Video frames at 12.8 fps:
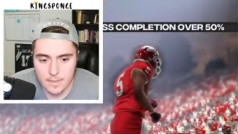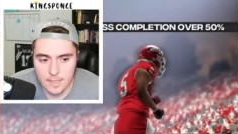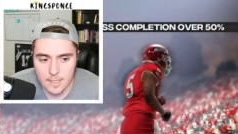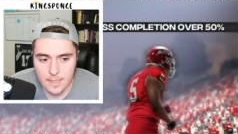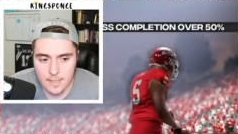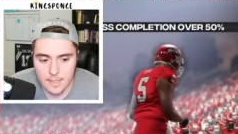
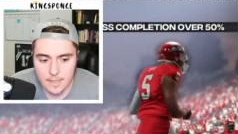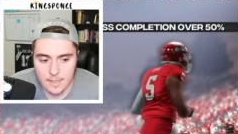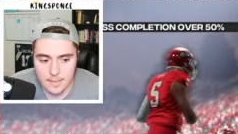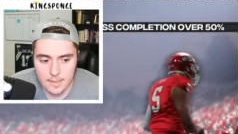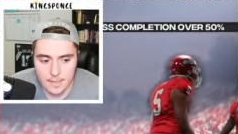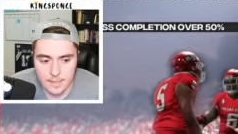Ah,
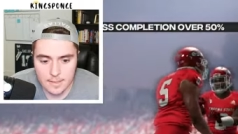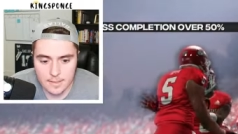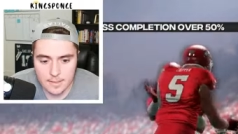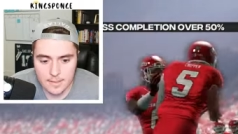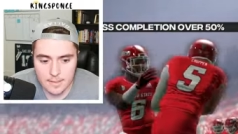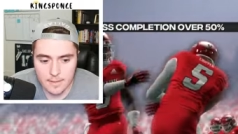
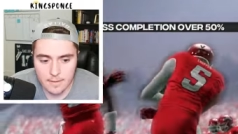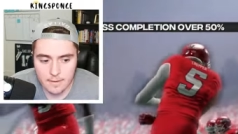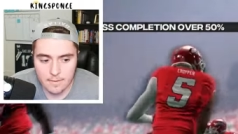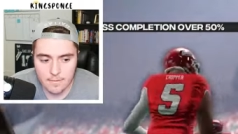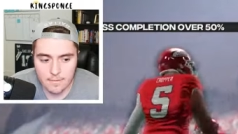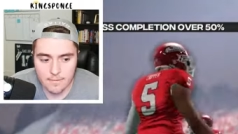yes.
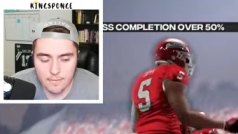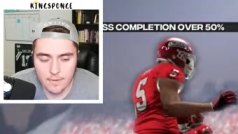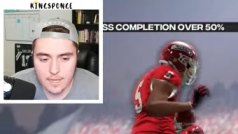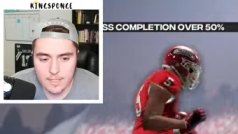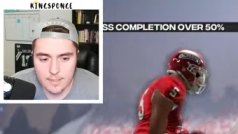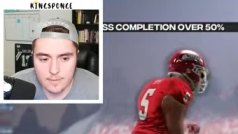
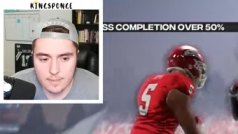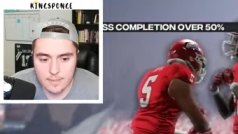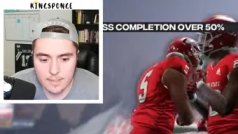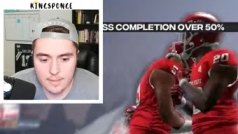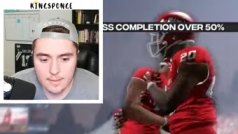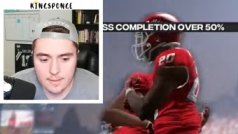Fresno
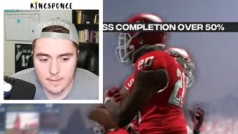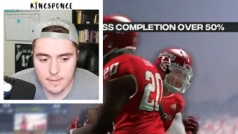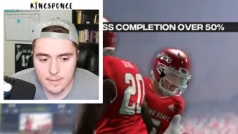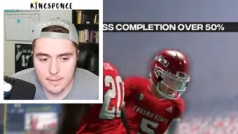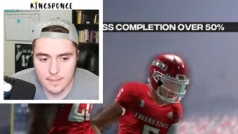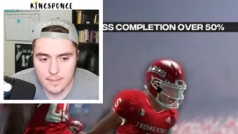State
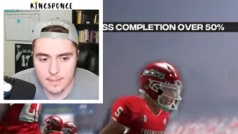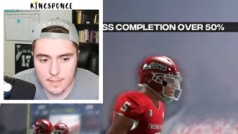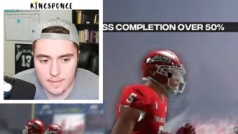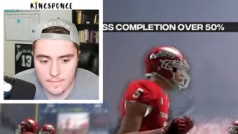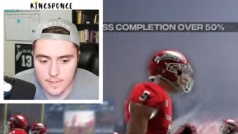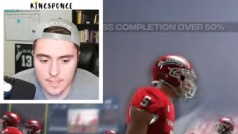
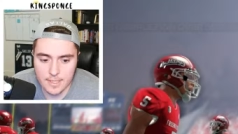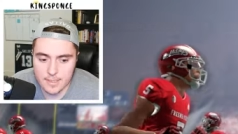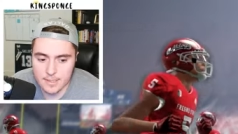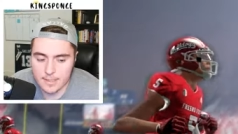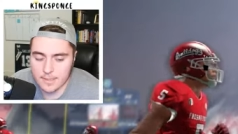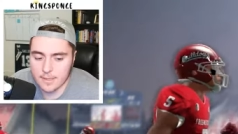gives
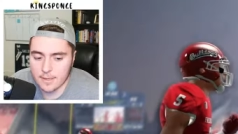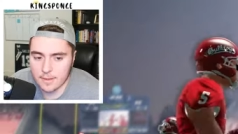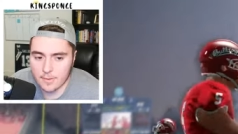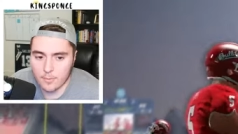us the